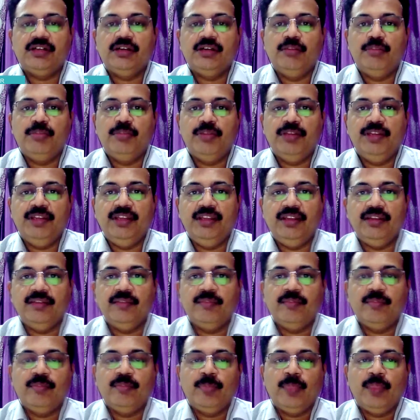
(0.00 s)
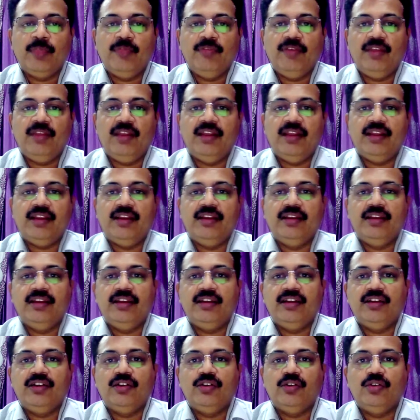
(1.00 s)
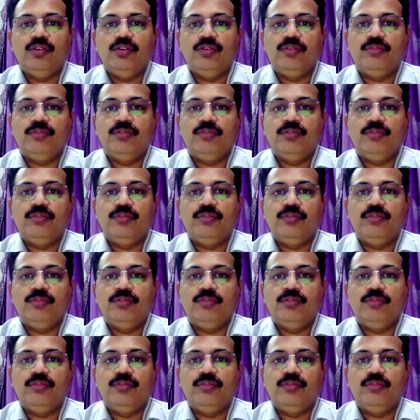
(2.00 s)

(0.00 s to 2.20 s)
company where I can get a